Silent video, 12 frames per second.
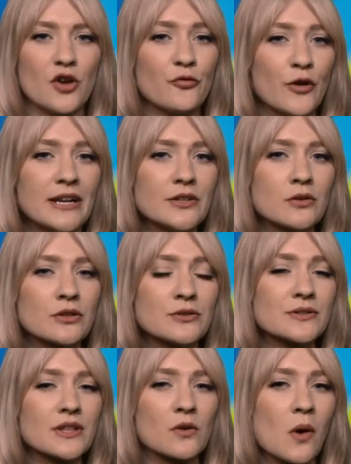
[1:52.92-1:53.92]
Afraid you'll
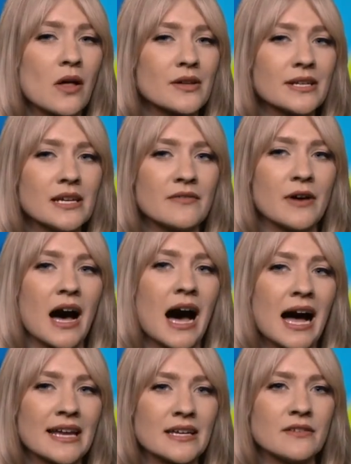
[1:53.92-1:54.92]
lose the quality of a
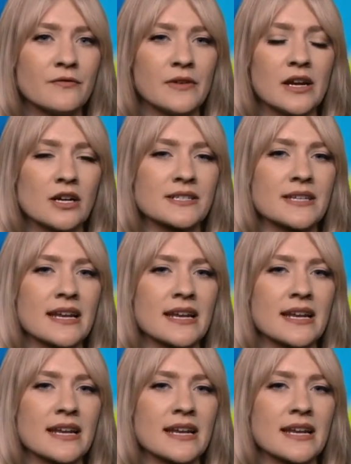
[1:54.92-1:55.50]
high-end VR